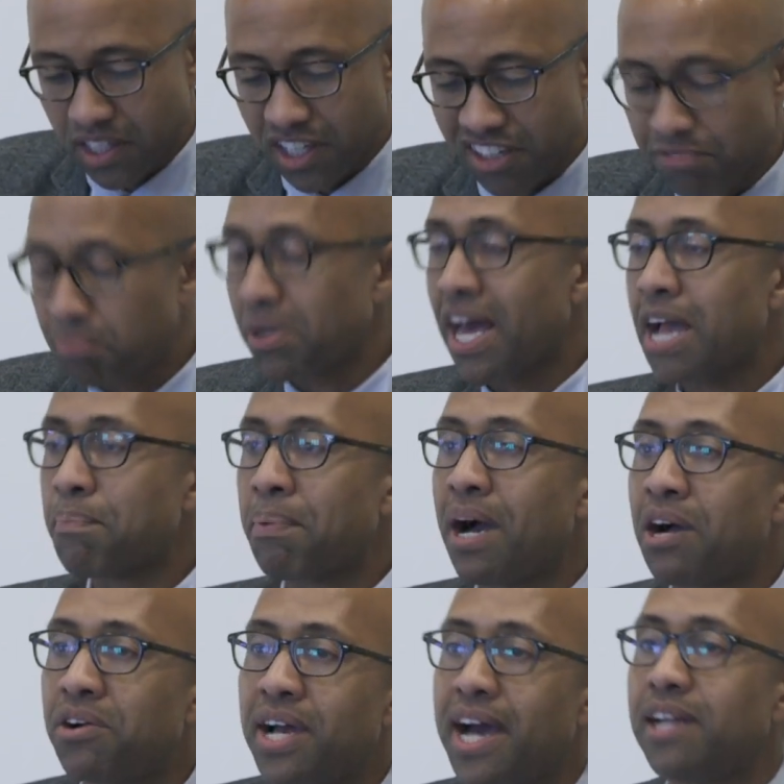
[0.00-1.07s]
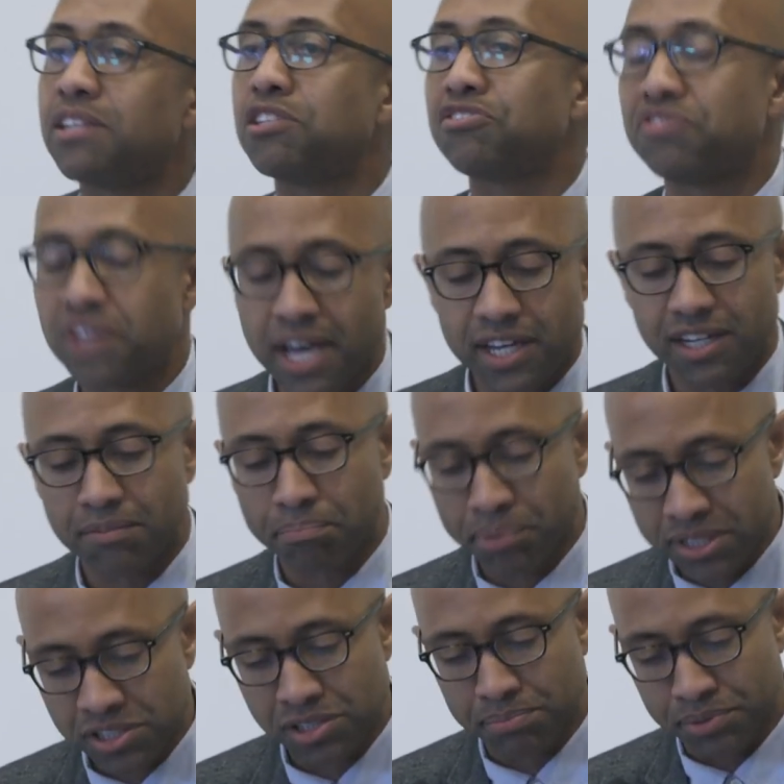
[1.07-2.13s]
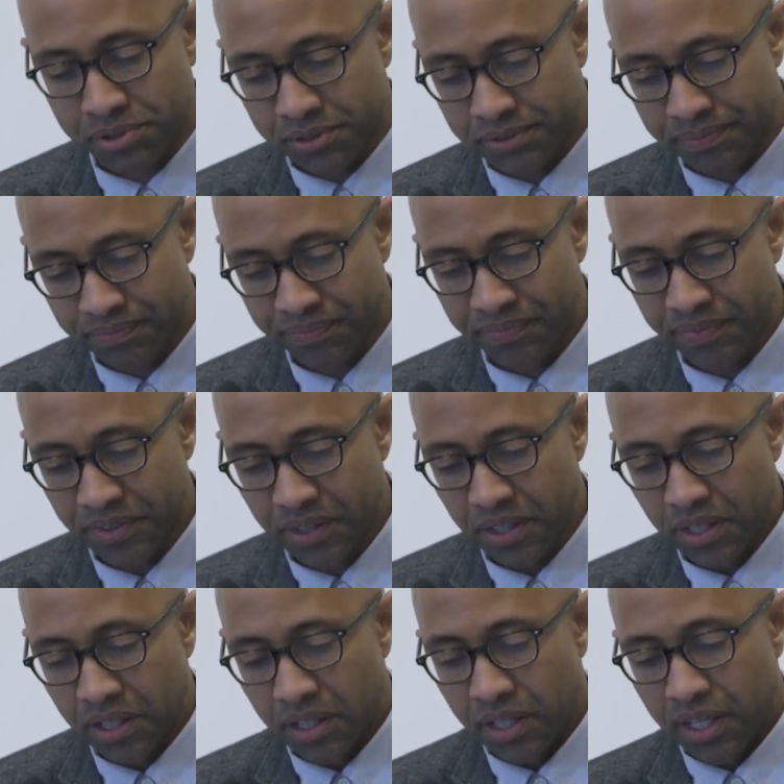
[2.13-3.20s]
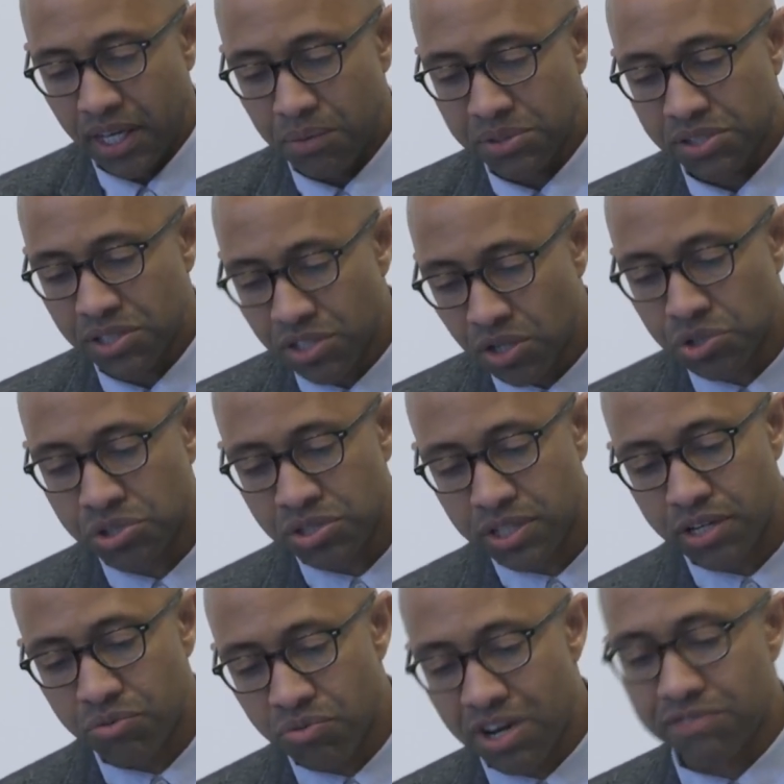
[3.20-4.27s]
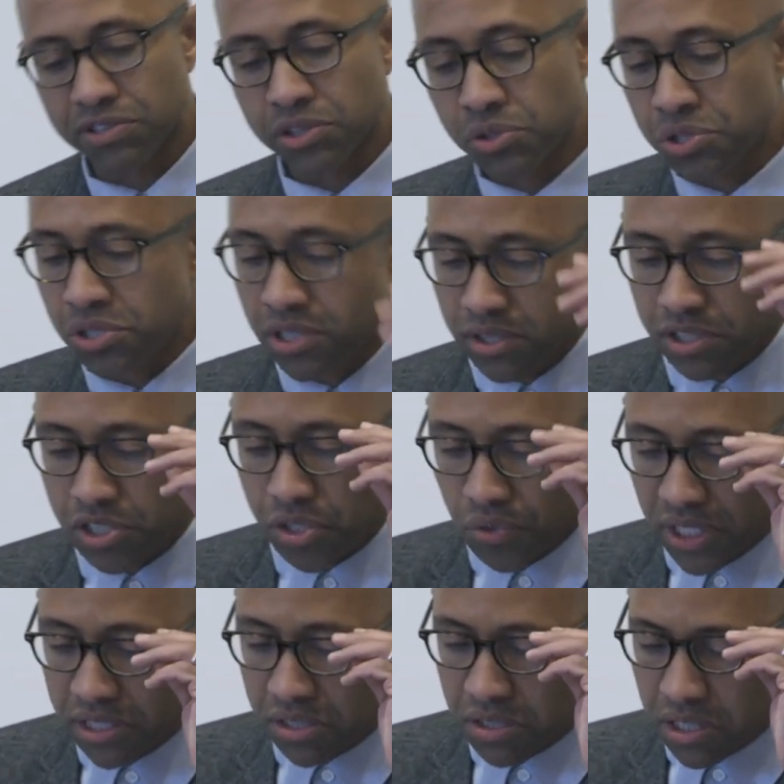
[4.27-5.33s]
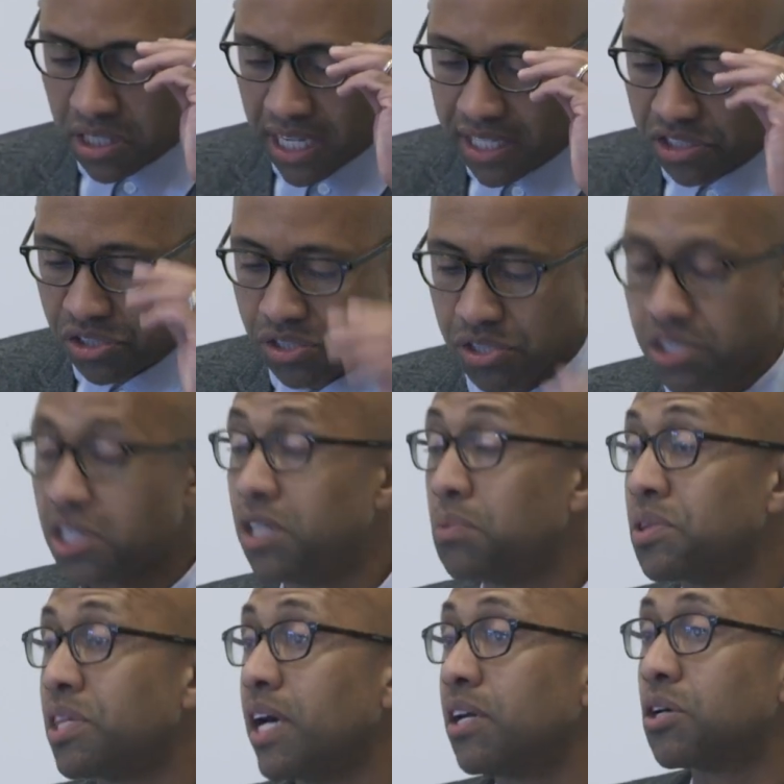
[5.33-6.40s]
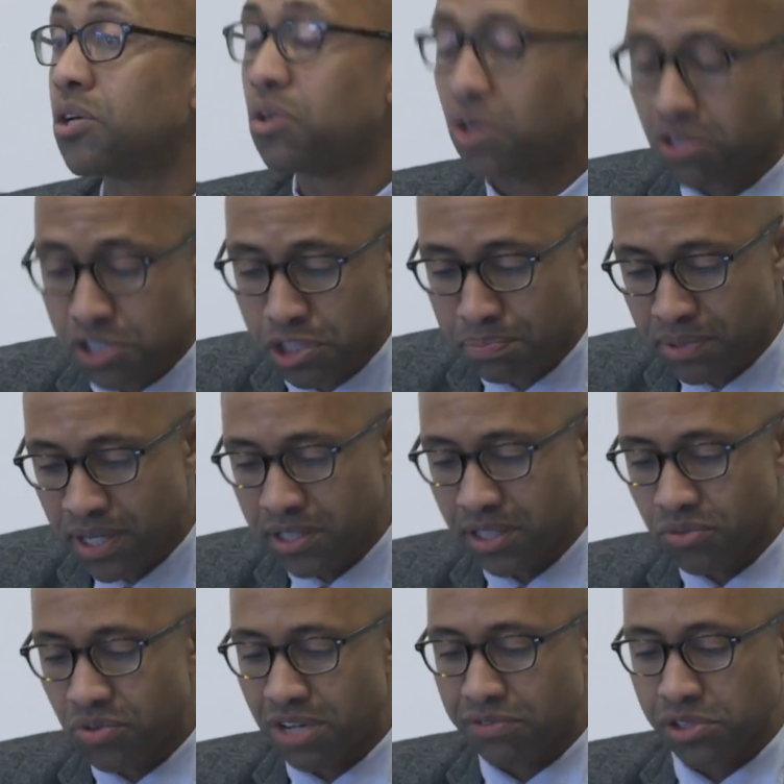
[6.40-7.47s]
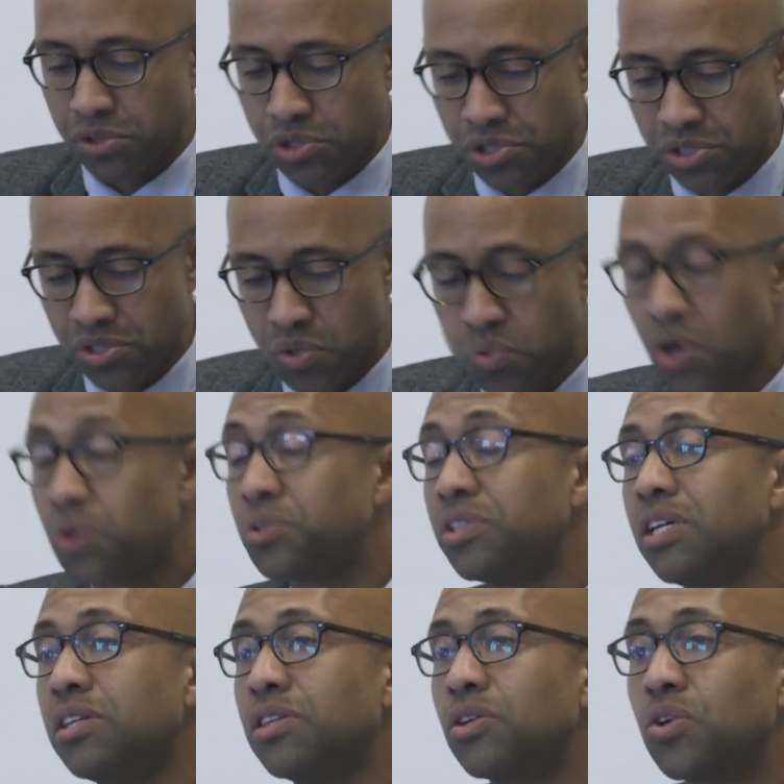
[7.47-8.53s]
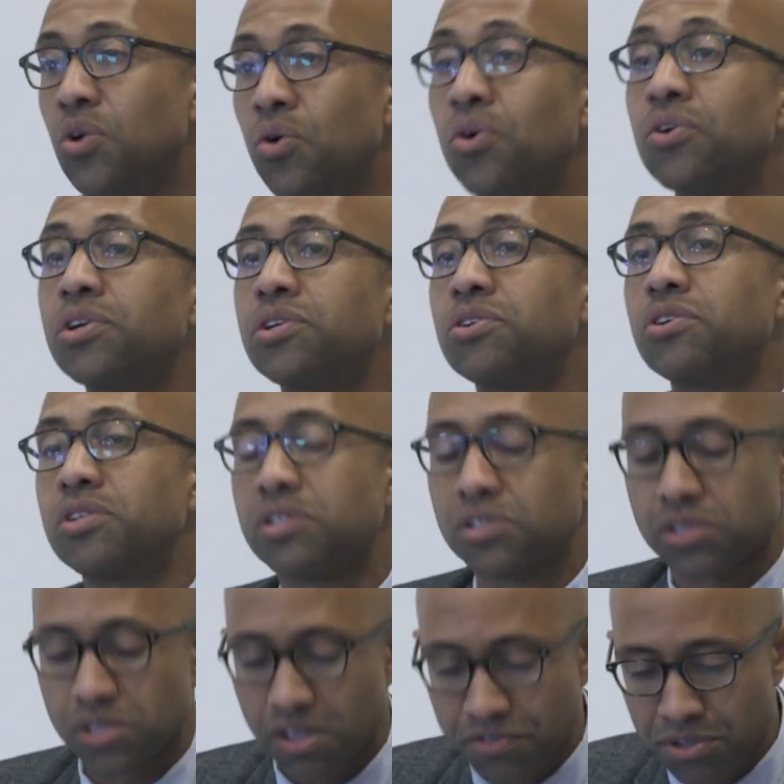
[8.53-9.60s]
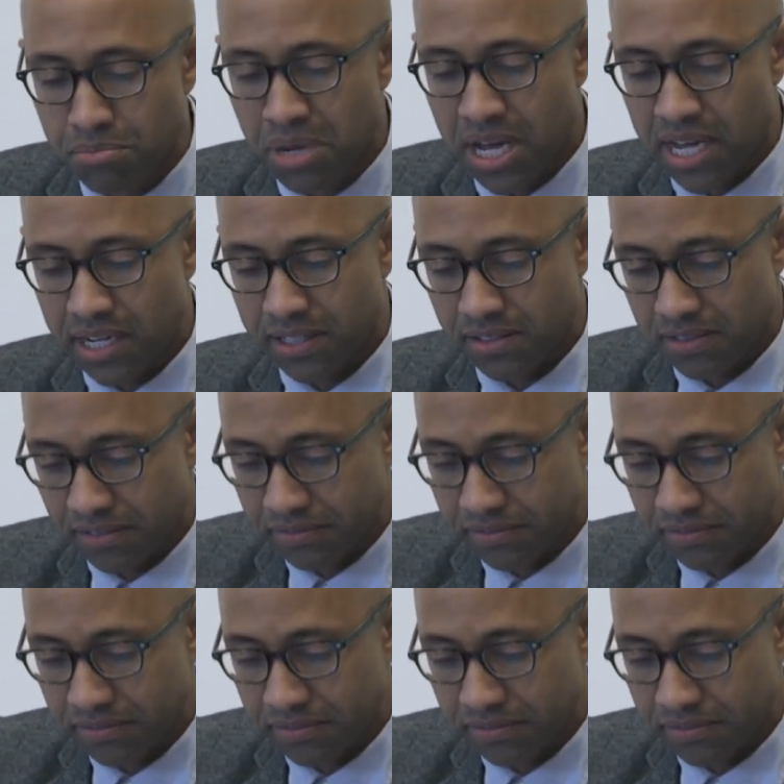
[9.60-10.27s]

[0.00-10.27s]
If Black Power had a defining principle, it was the notion that revolution in the streets could not succeed without a corresponding revolution, quote, in the corridors of the mind.